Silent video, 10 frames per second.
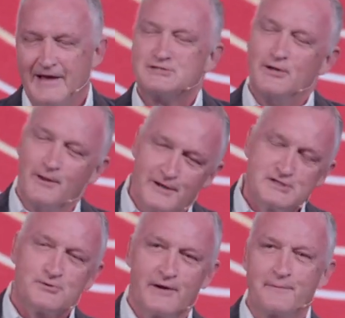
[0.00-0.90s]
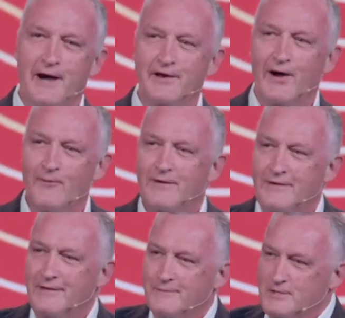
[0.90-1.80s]
That's a little extreme, I know,
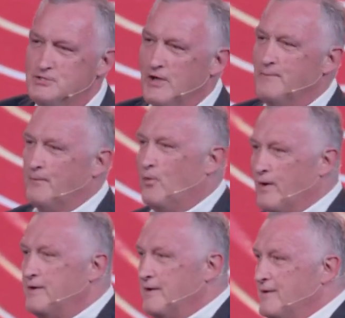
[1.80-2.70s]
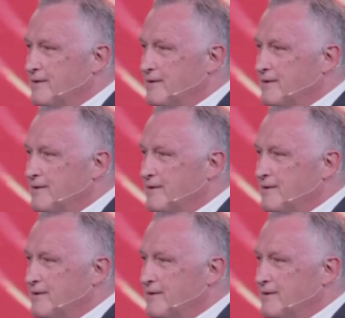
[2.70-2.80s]
but you get my point.